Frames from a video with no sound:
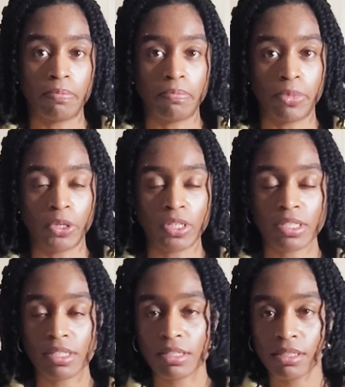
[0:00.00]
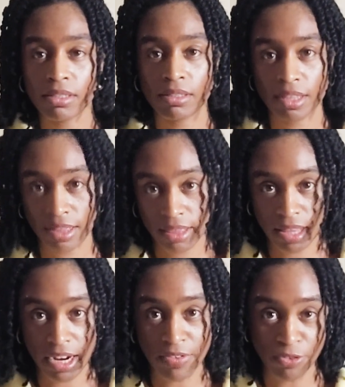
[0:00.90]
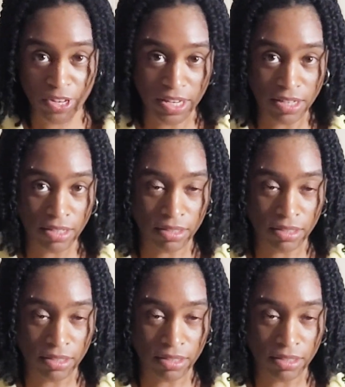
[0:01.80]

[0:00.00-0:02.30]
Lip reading: books that I've written,